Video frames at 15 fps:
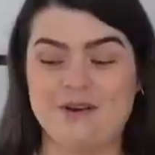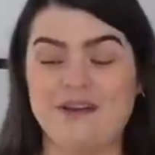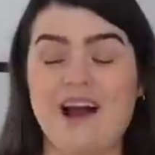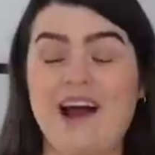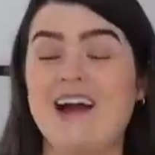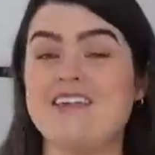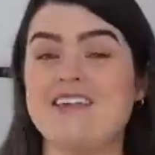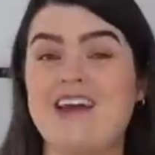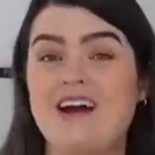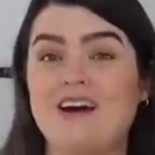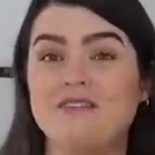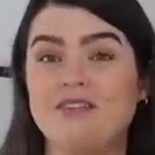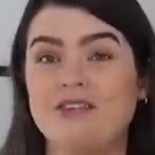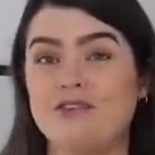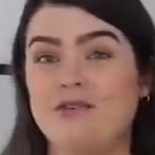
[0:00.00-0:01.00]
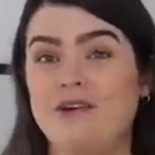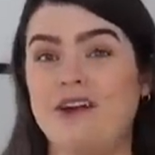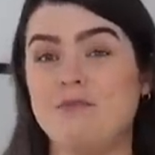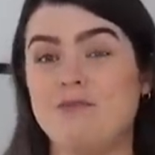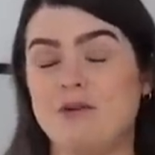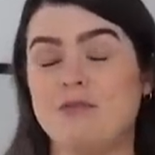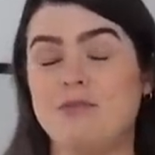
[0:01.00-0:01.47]
And actually out of the three,
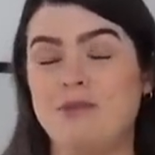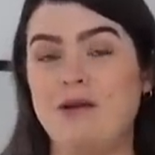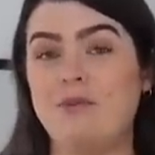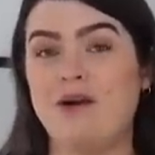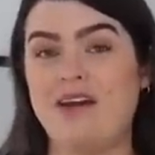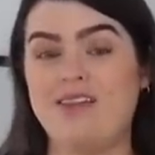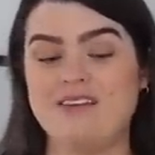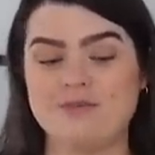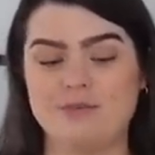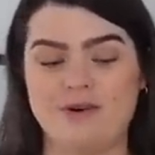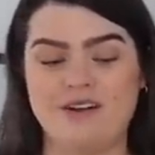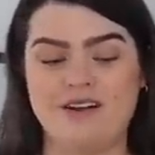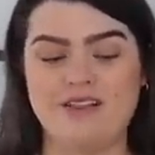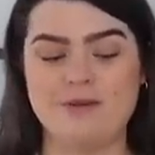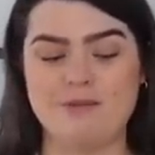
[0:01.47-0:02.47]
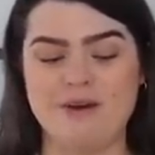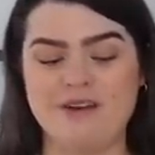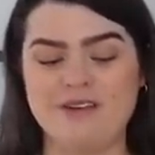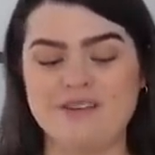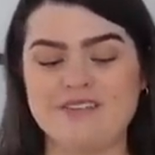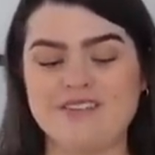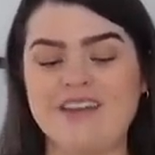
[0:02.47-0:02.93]
I probably wear this one the
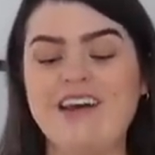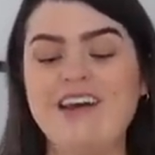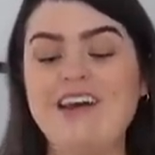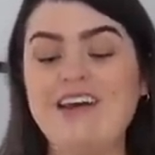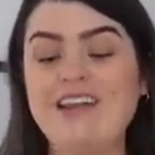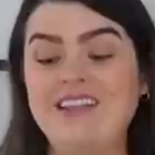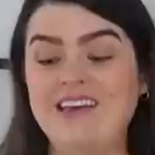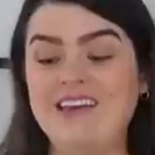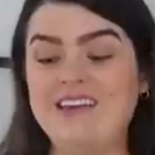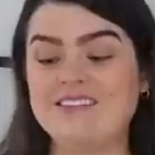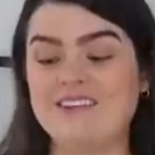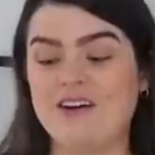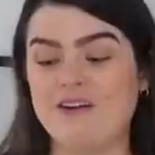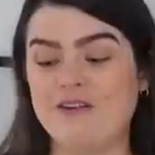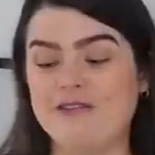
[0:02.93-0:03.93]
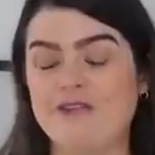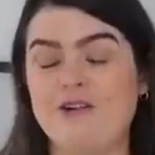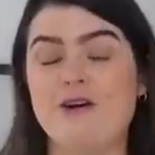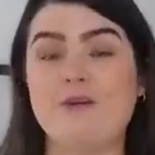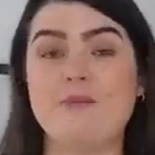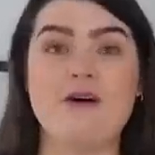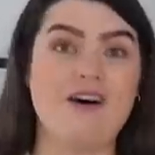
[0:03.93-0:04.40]
most. These are
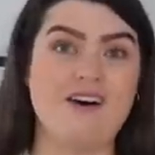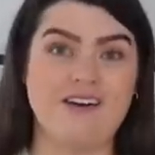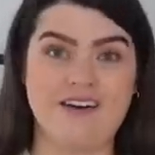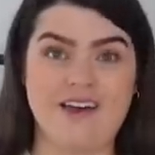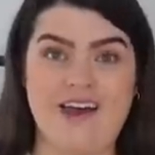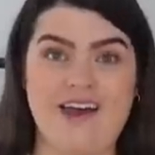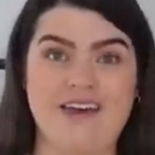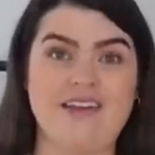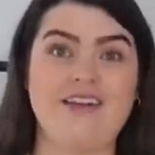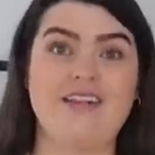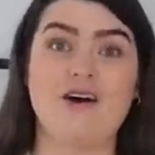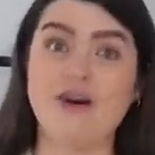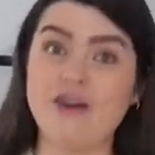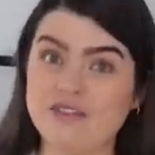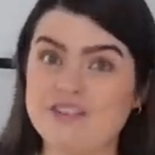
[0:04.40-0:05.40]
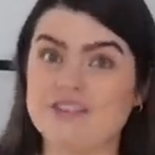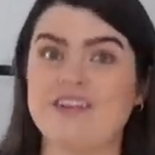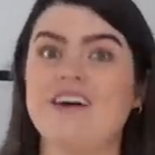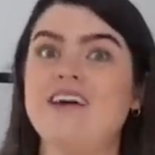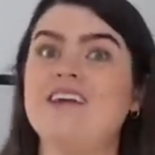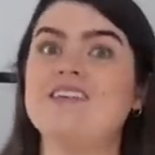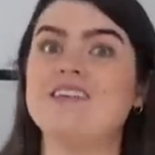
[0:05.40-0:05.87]
from Arquette. They're the
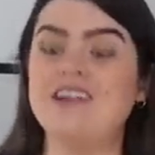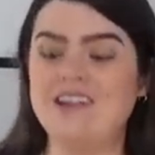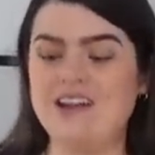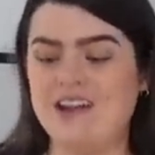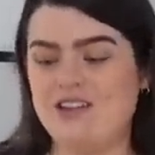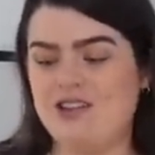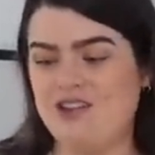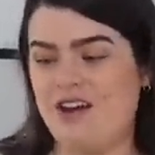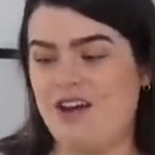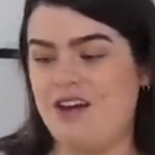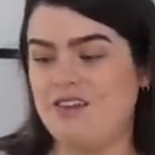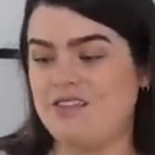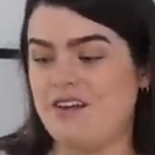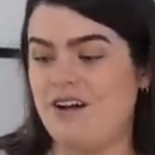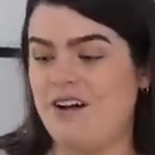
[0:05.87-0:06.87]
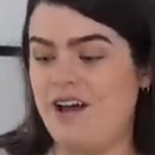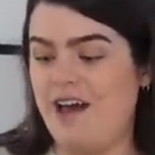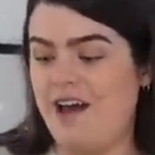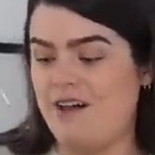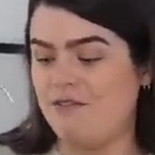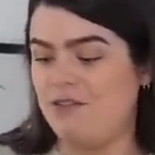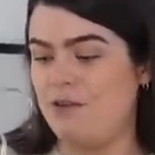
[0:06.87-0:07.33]
oversized linen shirts. I
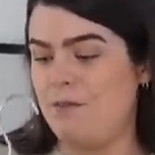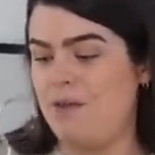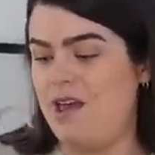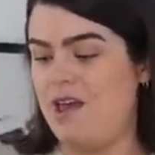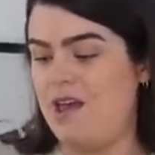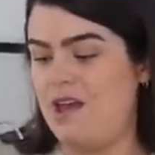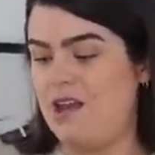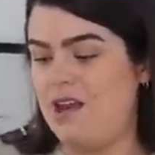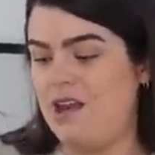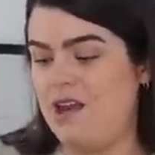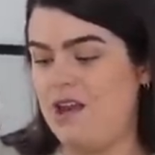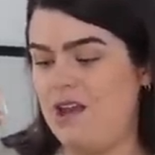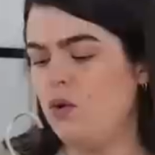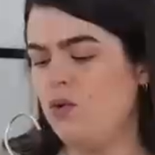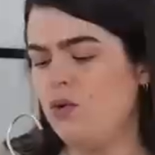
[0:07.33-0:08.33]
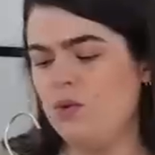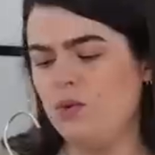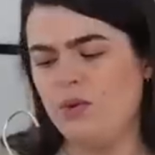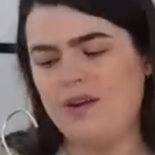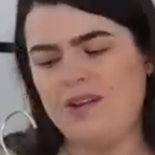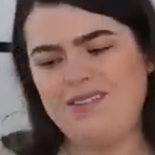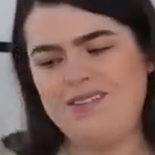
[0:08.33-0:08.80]
have them in,
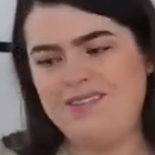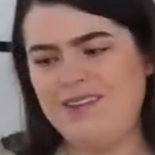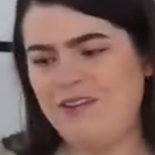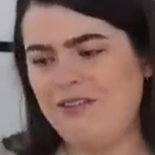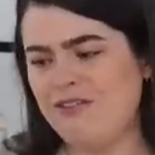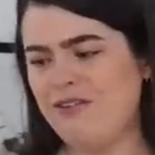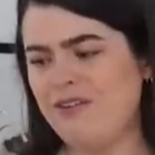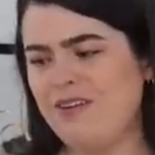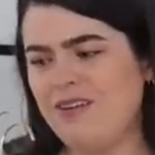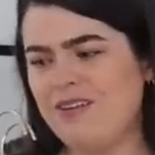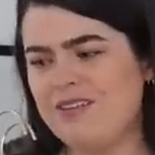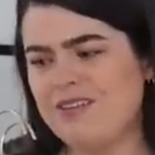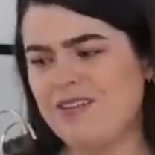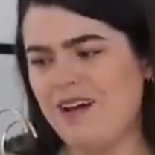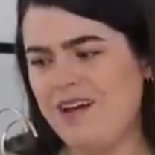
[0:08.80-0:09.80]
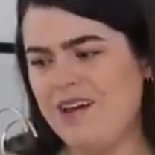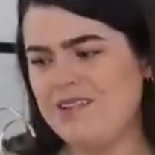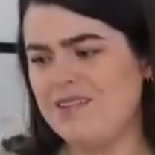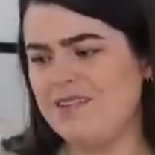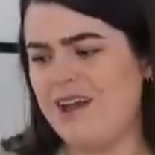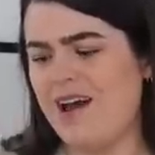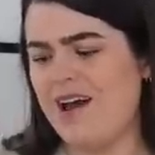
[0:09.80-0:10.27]
oh, different
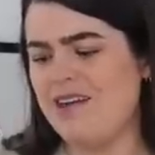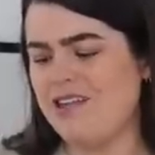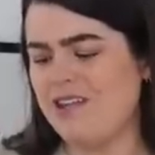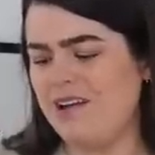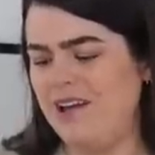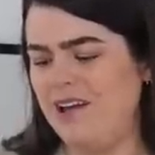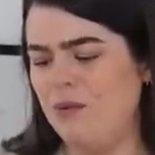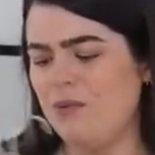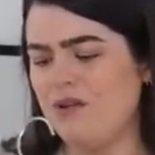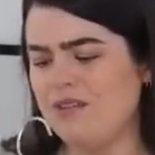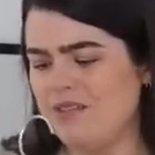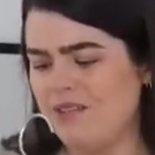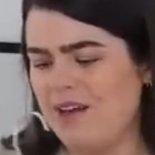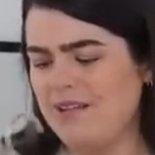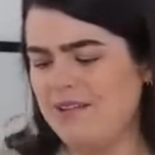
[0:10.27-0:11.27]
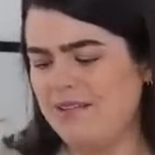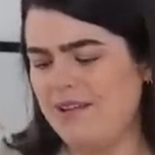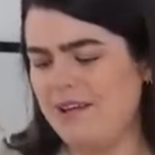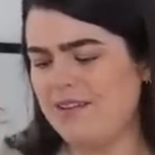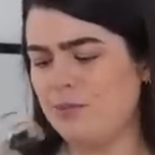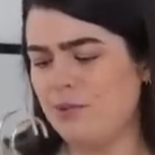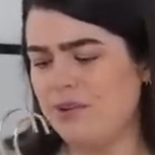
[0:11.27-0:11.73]
sizes actually. One's a
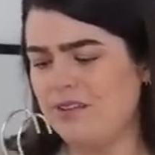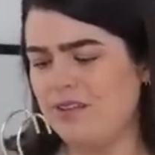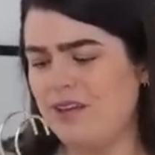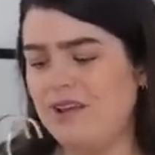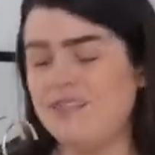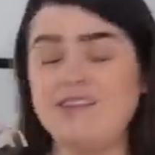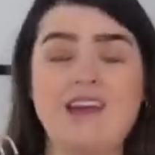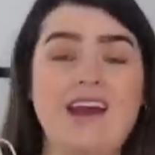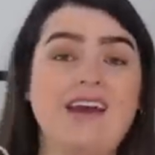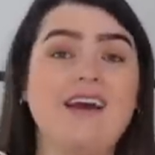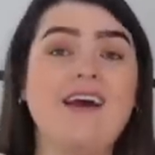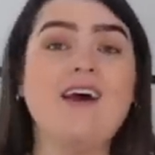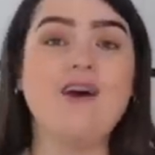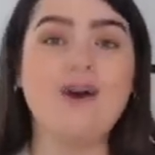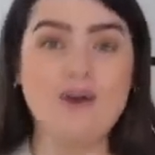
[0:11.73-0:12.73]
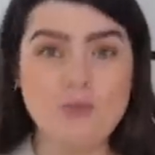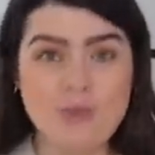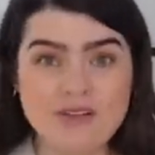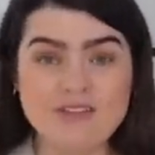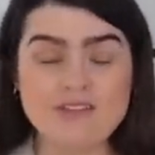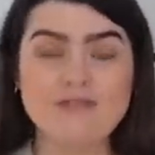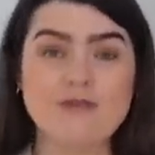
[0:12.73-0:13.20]
36, one's a 38, and
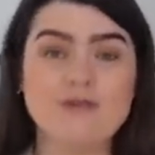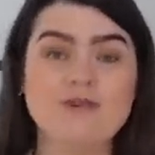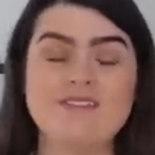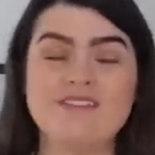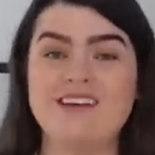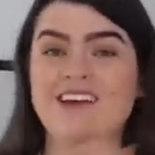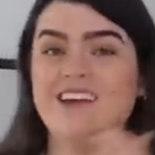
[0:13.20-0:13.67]
one's a 40.